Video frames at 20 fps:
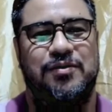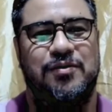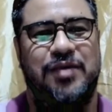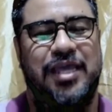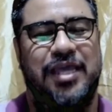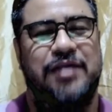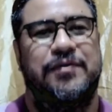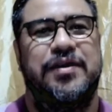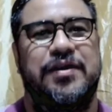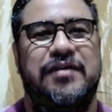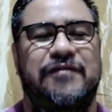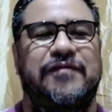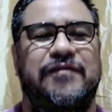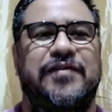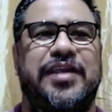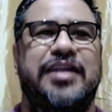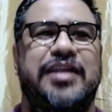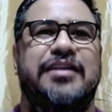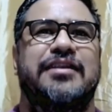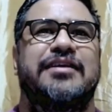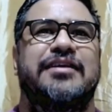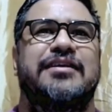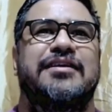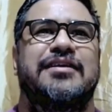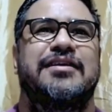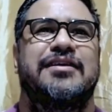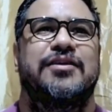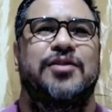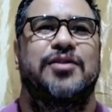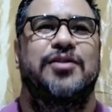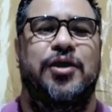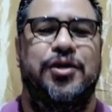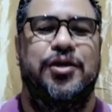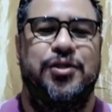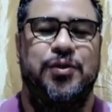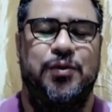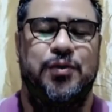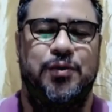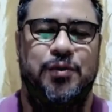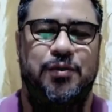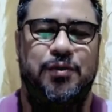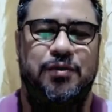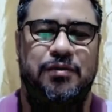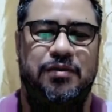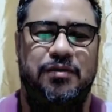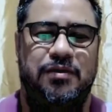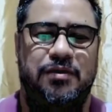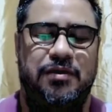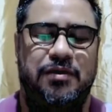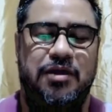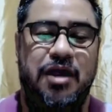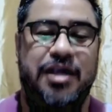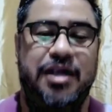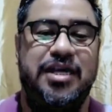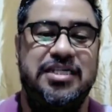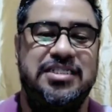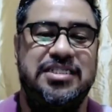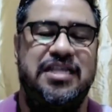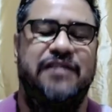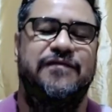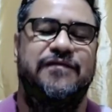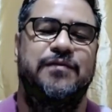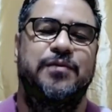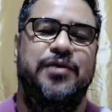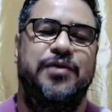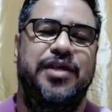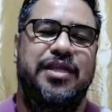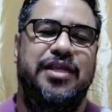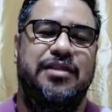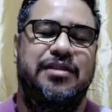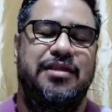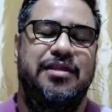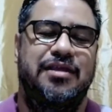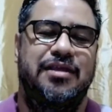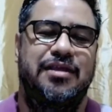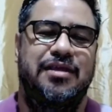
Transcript: to get rid of greed or to guard ourselves from greed,